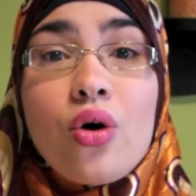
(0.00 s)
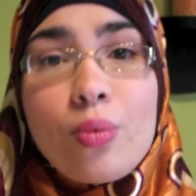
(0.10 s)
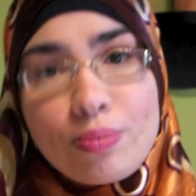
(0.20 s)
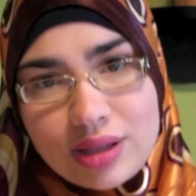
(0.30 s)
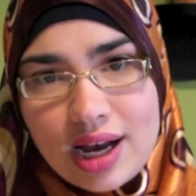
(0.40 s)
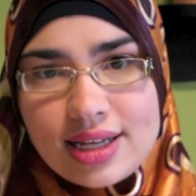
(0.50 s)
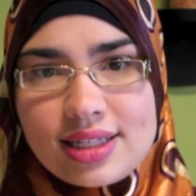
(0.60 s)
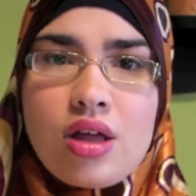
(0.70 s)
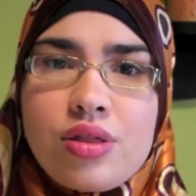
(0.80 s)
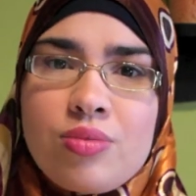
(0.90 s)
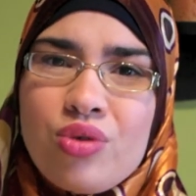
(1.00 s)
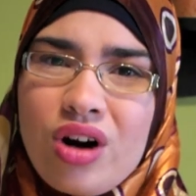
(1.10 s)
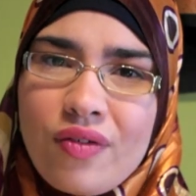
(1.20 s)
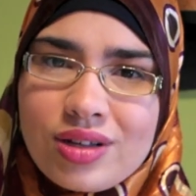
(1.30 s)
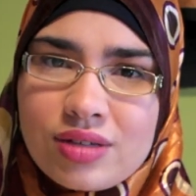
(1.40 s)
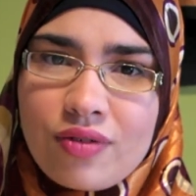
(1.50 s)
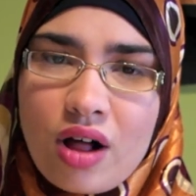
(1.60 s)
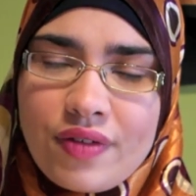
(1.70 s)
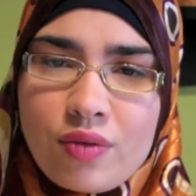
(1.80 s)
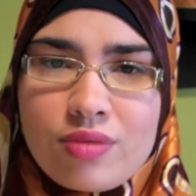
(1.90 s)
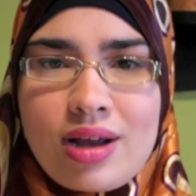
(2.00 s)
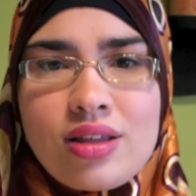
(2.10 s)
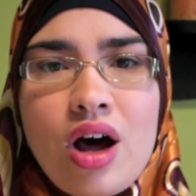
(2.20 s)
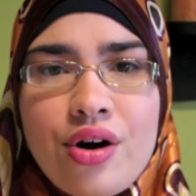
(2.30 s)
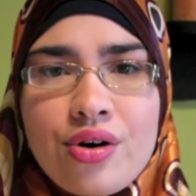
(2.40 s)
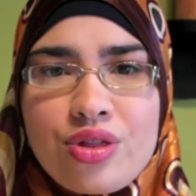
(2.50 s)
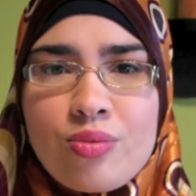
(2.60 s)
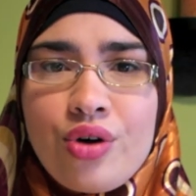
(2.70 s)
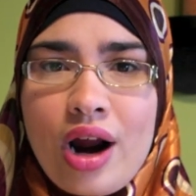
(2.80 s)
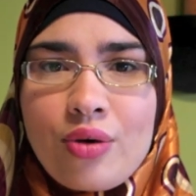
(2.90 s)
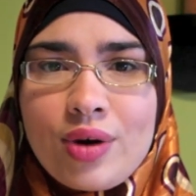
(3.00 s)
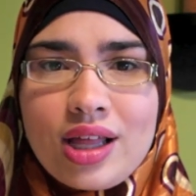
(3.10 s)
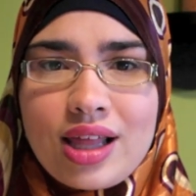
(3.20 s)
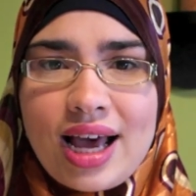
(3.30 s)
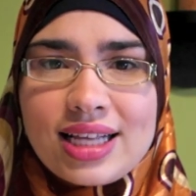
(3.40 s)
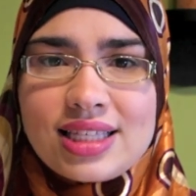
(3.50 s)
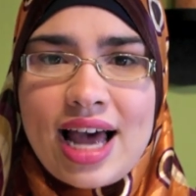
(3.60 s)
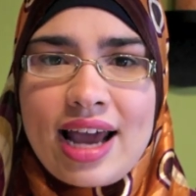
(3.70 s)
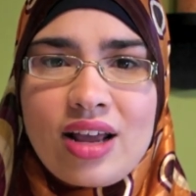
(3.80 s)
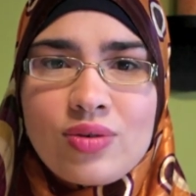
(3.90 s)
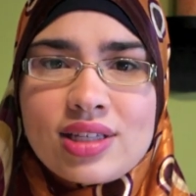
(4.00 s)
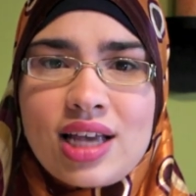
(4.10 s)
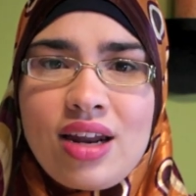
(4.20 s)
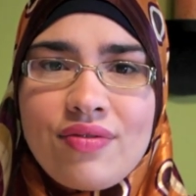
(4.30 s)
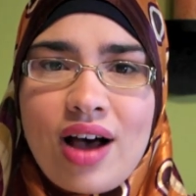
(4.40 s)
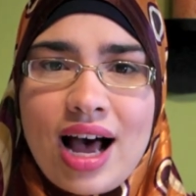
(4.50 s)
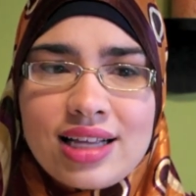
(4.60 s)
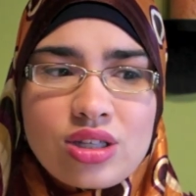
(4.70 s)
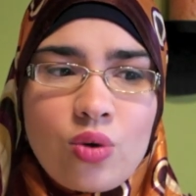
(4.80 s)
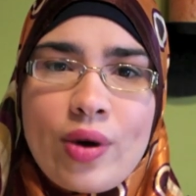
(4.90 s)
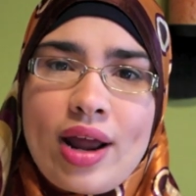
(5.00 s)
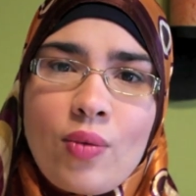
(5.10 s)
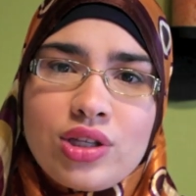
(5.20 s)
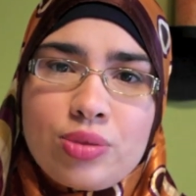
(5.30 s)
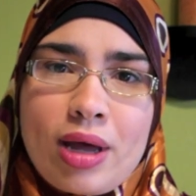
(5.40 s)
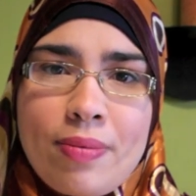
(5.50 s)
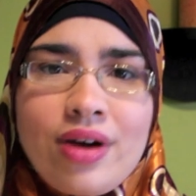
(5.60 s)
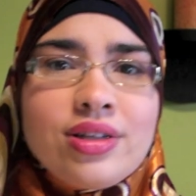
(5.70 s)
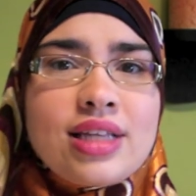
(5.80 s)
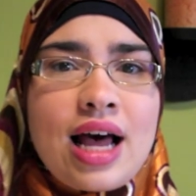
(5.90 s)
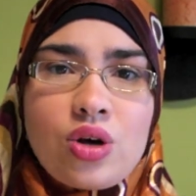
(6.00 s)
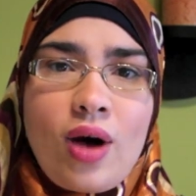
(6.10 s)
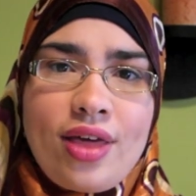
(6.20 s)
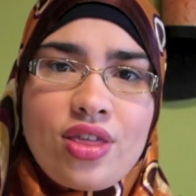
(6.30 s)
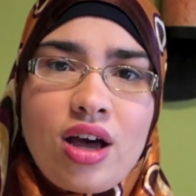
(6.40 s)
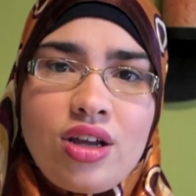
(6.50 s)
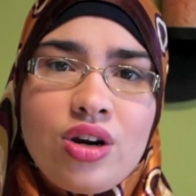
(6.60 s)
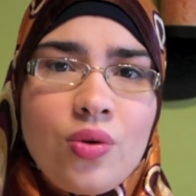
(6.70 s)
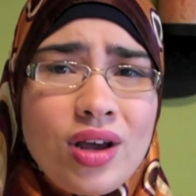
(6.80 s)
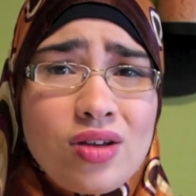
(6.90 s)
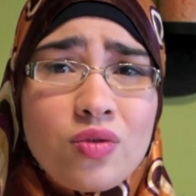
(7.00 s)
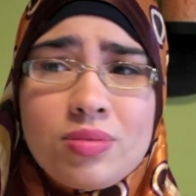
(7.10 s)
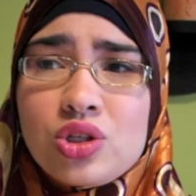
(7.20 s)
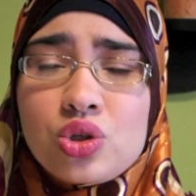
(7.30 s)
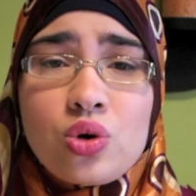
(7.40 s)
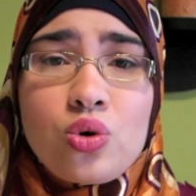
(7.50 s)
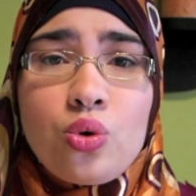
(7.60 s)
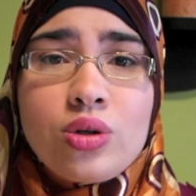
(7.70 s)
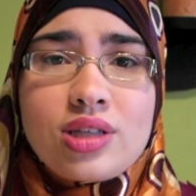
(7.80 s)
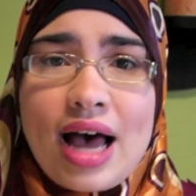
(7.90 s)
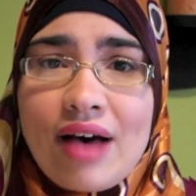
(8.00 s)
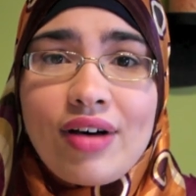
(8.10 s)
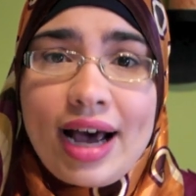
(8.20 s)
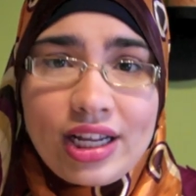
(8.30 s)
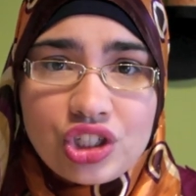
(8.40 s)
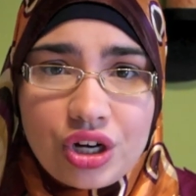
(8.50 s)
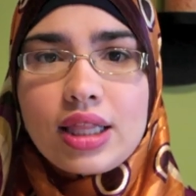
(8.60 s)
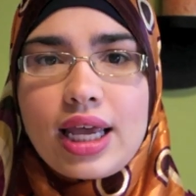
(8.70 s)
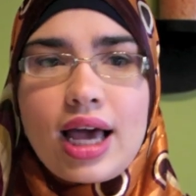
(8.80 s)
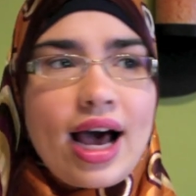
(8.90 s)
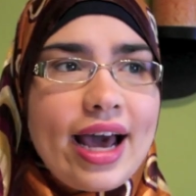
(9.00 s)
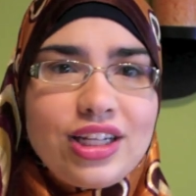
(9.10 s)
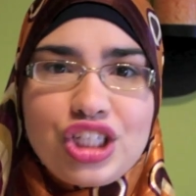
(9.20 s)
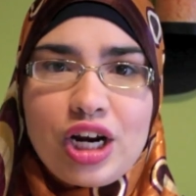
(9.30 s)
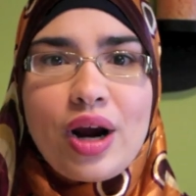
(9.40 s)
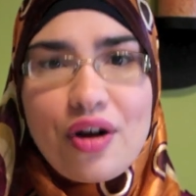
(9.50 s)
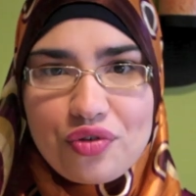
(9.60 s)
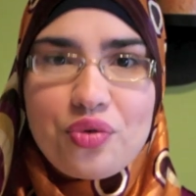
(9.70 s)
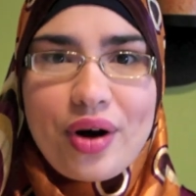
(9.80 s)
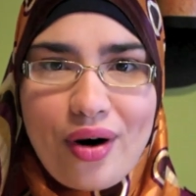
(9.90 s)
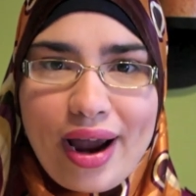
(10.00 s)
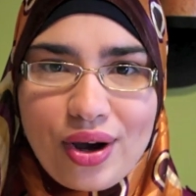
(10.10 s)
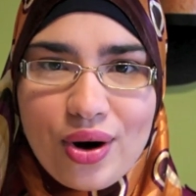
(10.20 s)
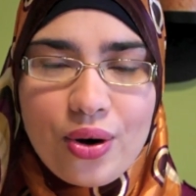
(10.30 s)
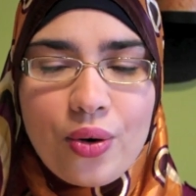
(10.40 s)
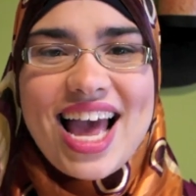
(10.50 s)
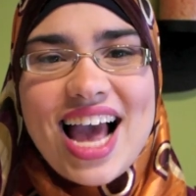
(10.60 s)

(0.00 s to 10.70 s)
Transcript: Plus, the more I was evolving with my daughter, the more I realized that it was kind of a hassle when I went to my parents' house. I thought, you know what, it would be so cool to have a high chair everywhere I go.